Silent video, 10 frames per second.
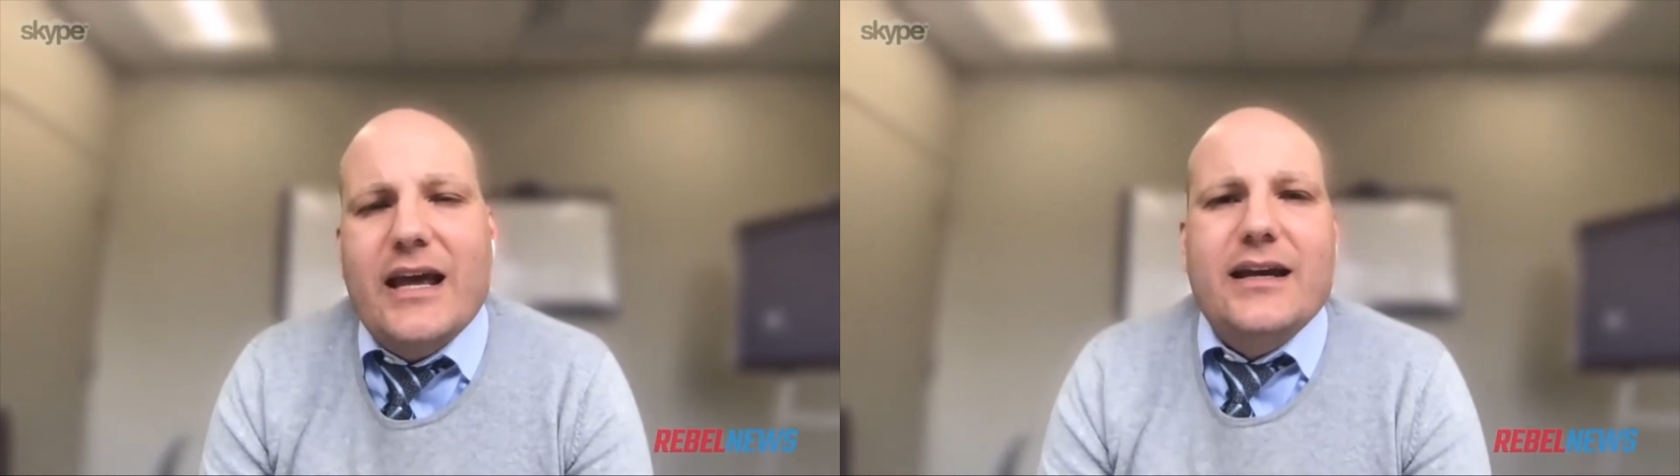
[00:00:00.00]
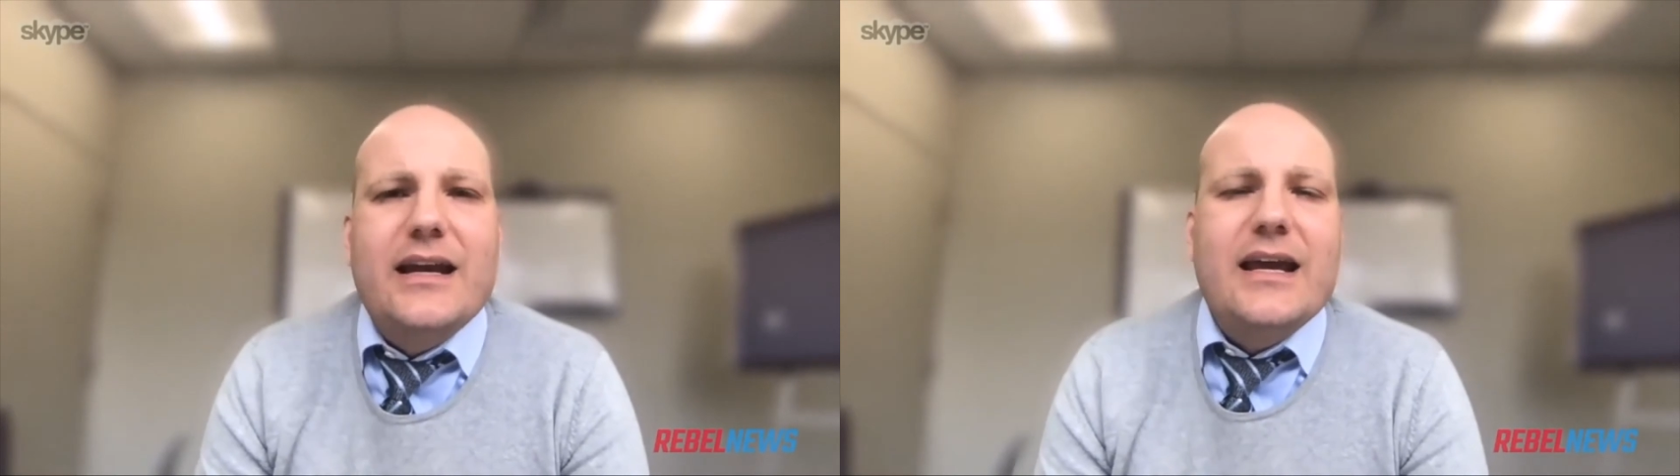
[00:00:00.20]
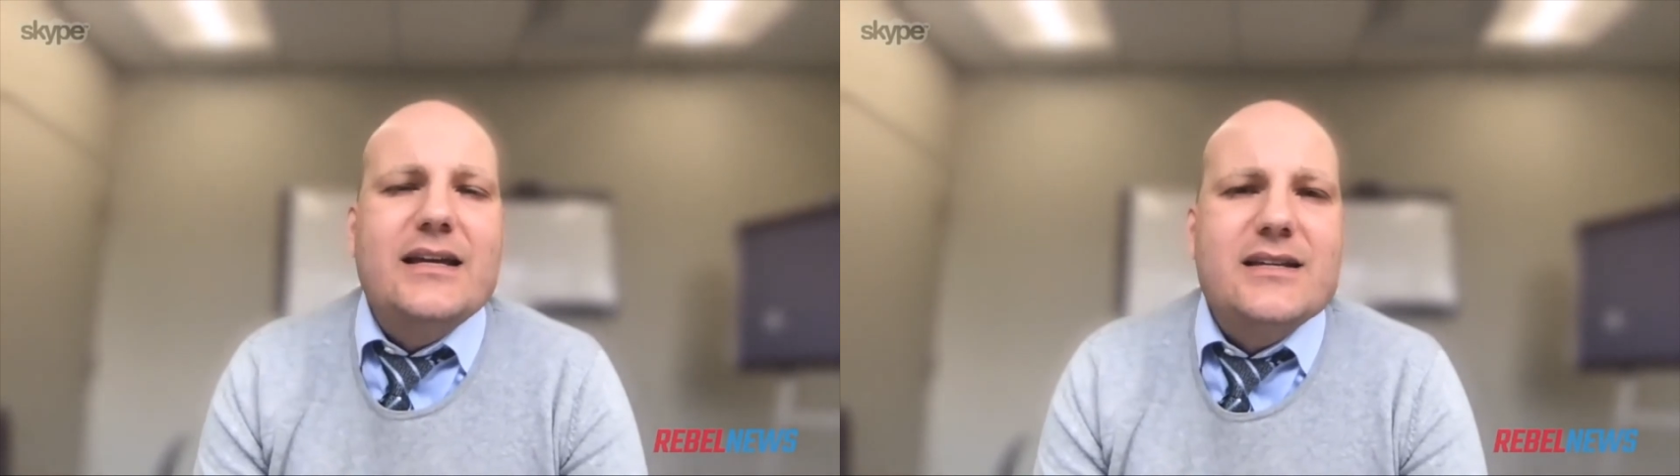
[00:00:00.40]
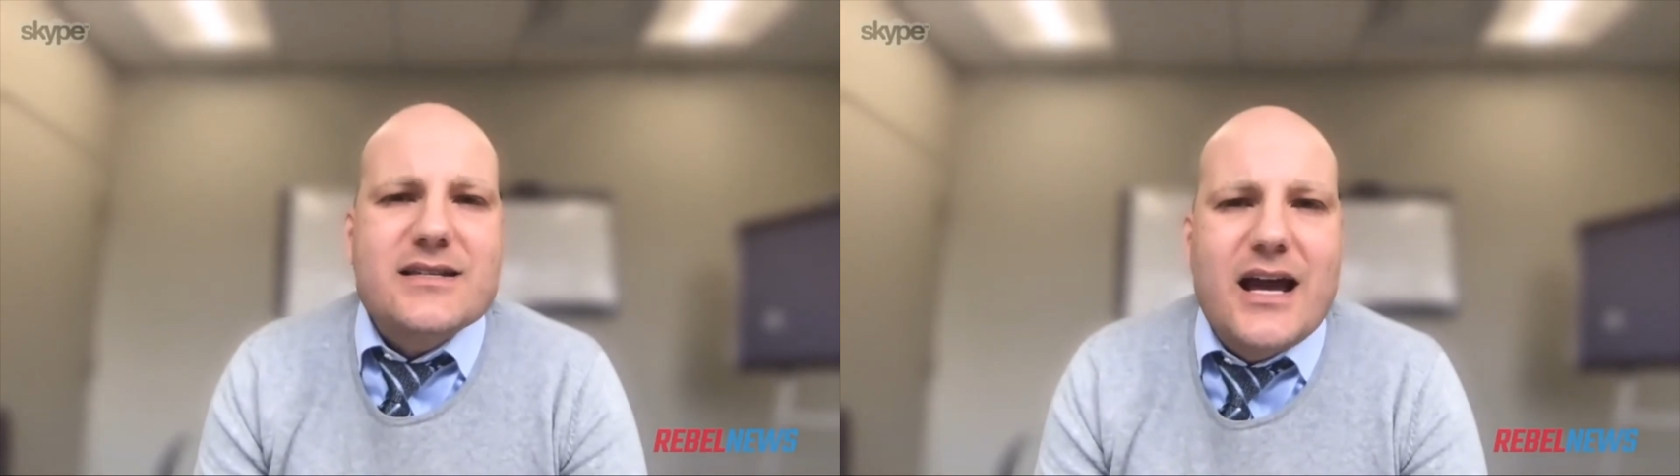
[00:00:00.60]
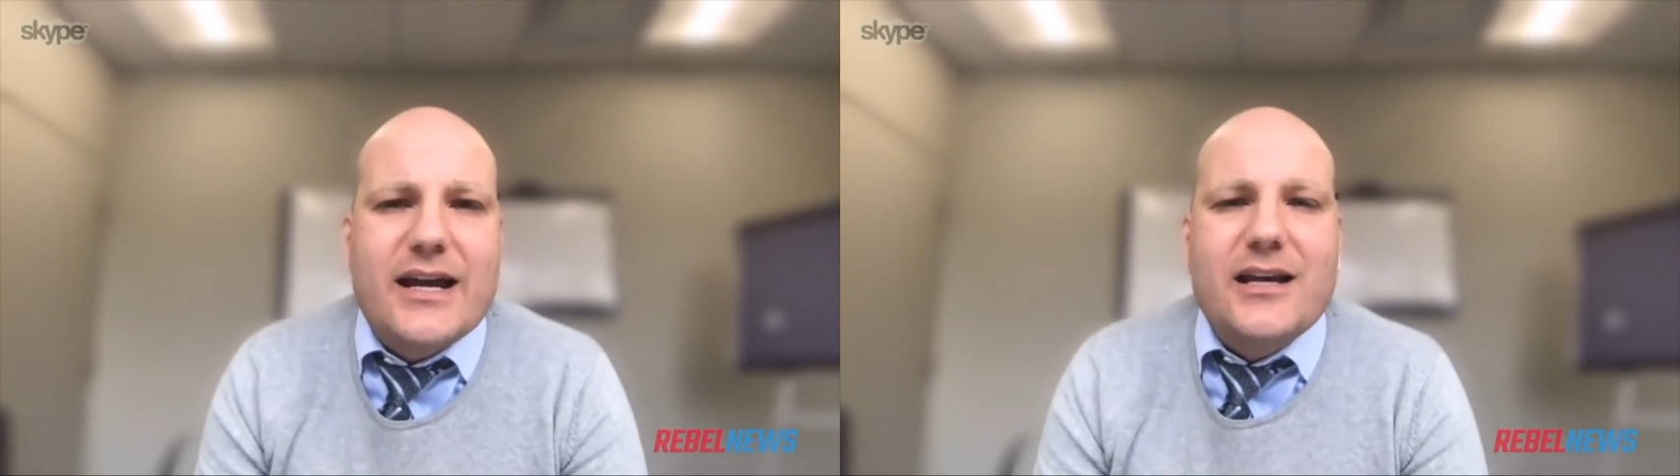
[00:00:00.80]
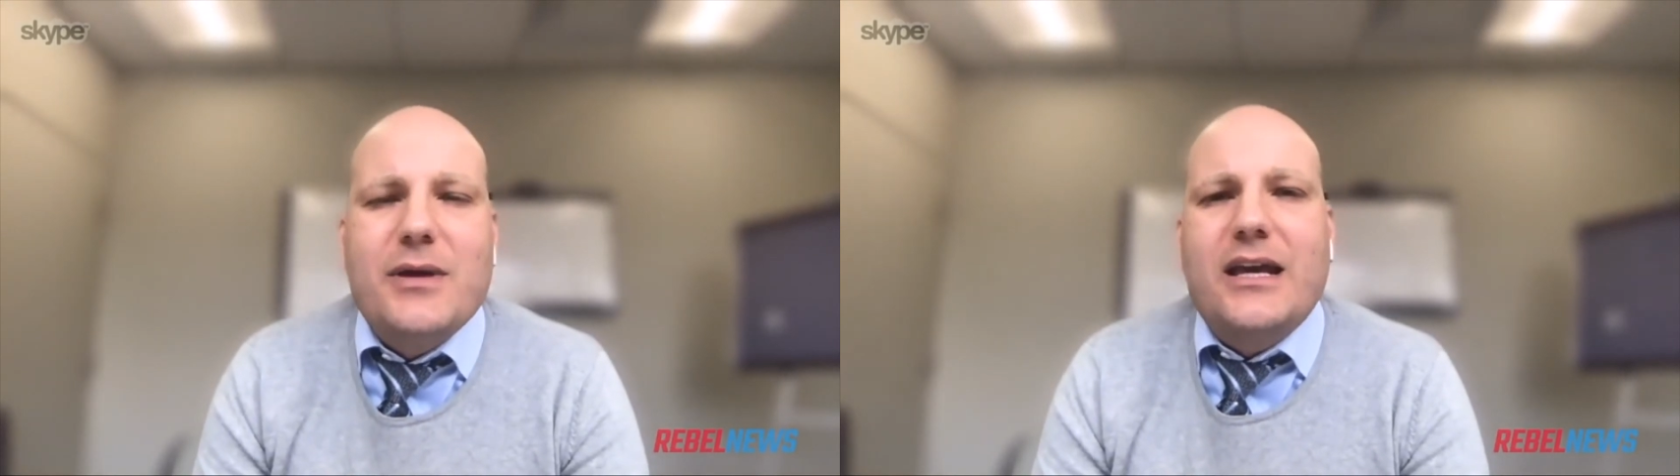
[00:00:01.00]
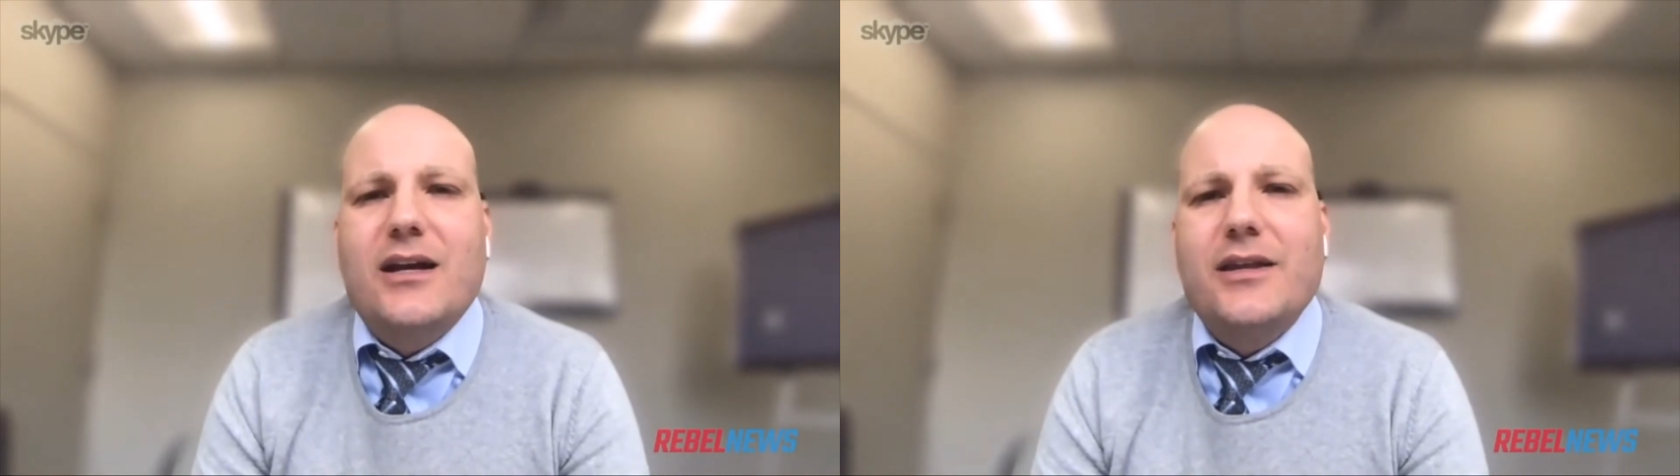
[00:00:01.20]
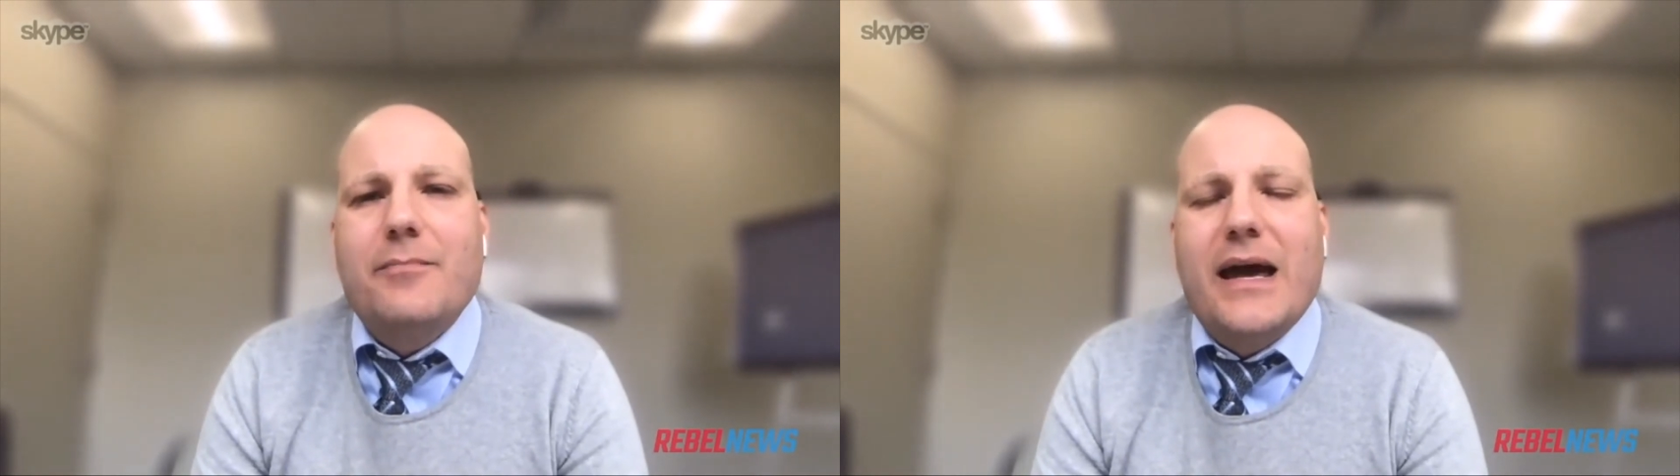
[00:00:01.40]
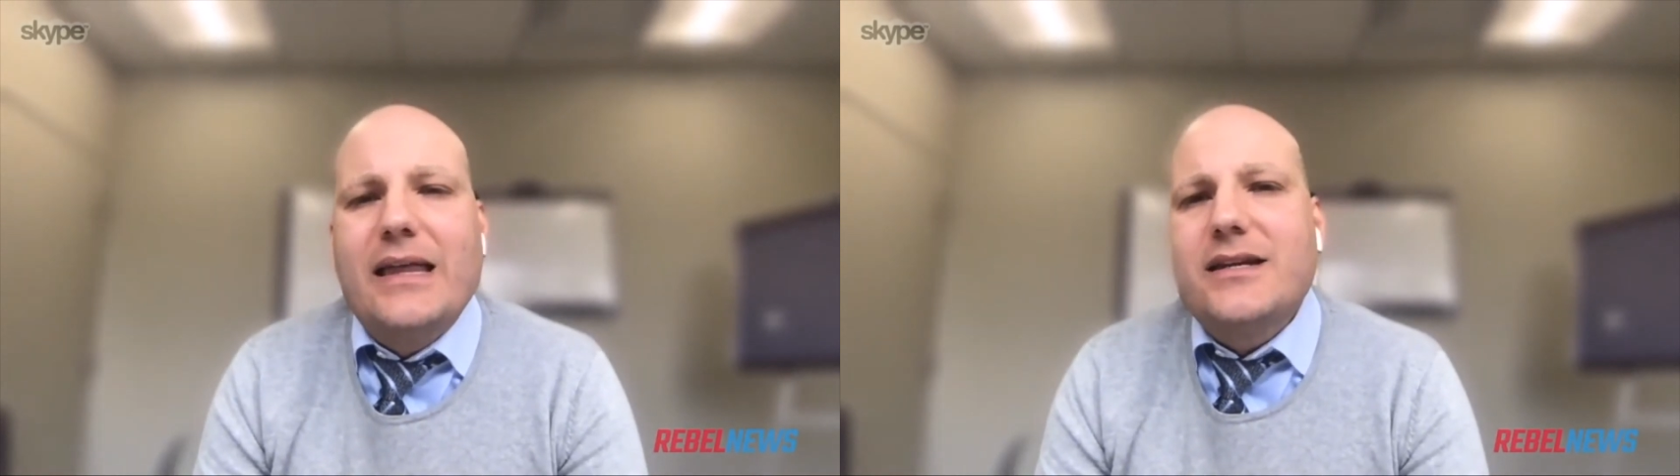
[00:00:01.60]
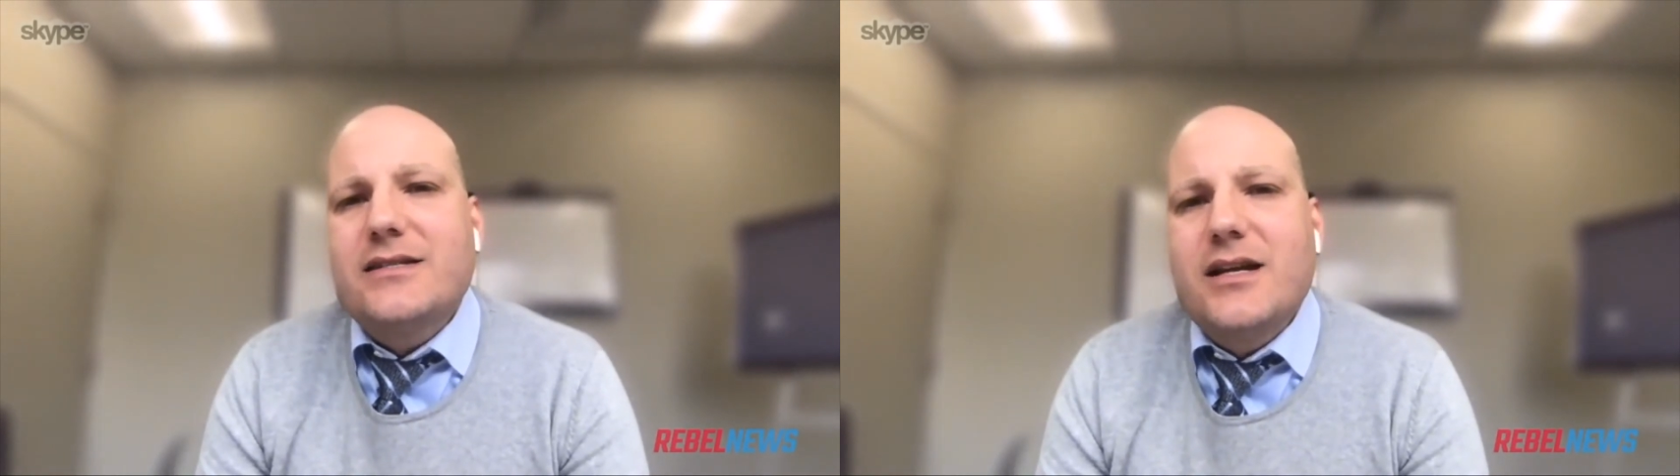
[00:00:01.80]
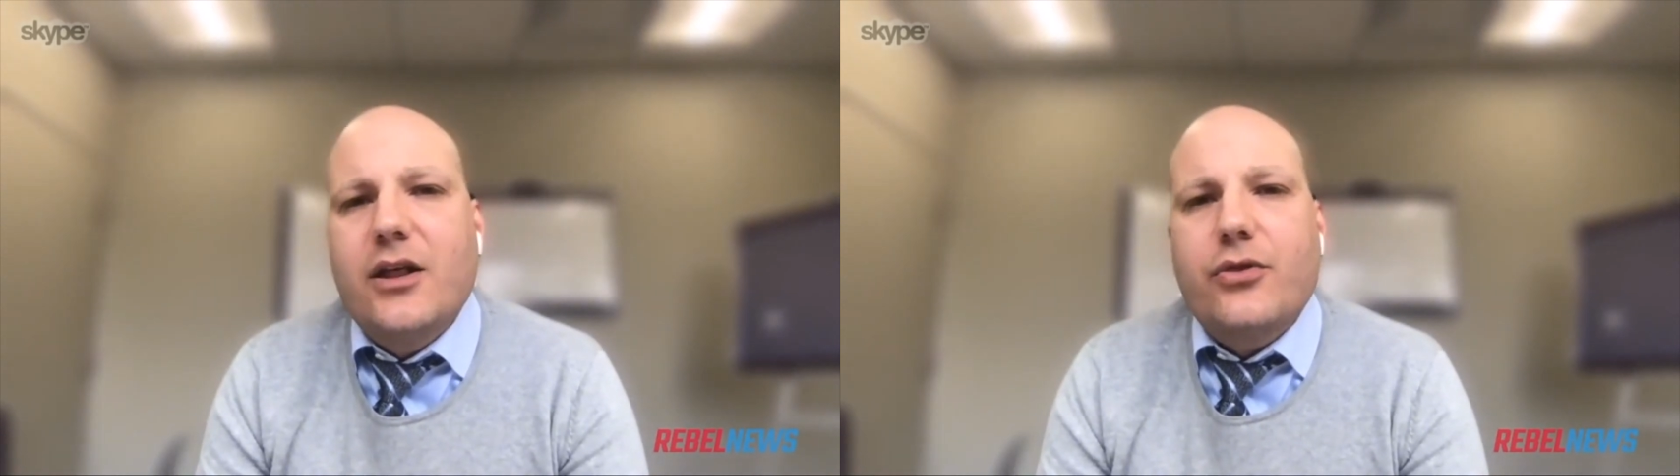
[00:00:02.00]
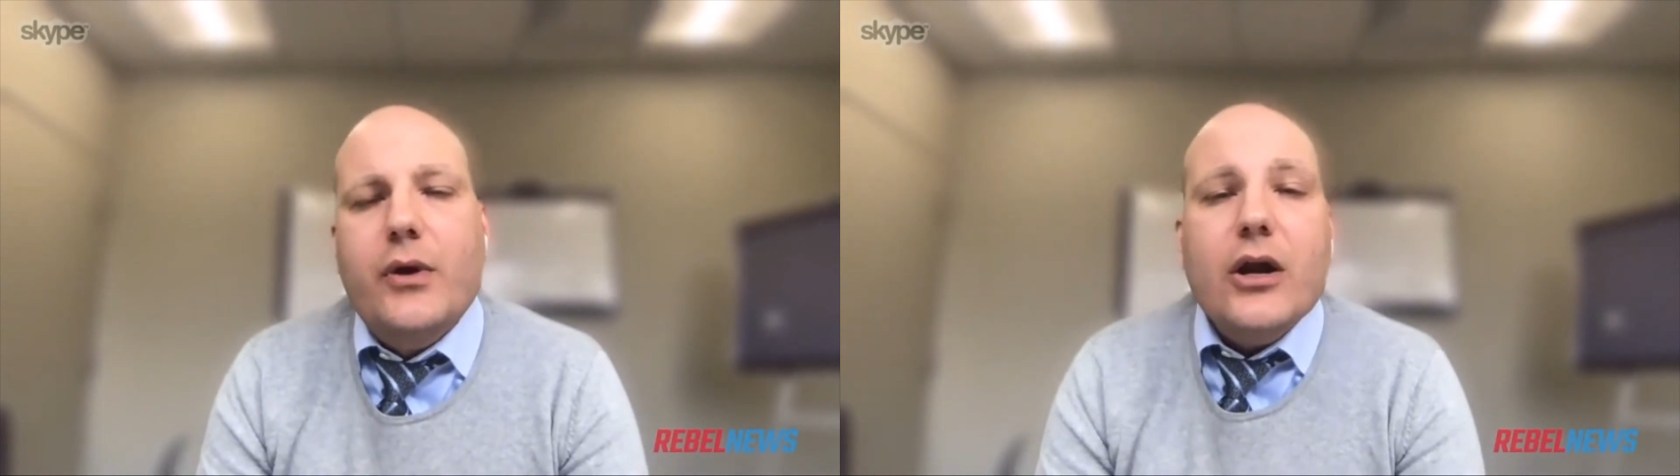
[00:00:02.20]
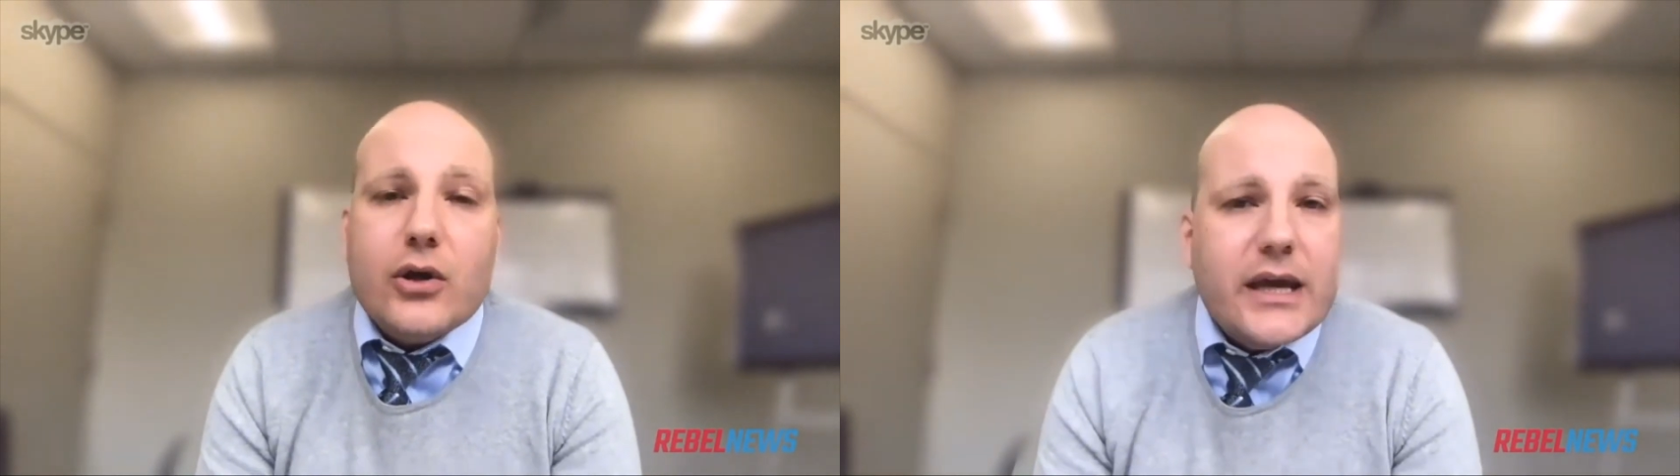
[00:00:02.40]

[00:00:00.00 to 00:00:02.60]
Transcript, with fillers: candidate, he's not going to make it on the ballot, he's not a threat.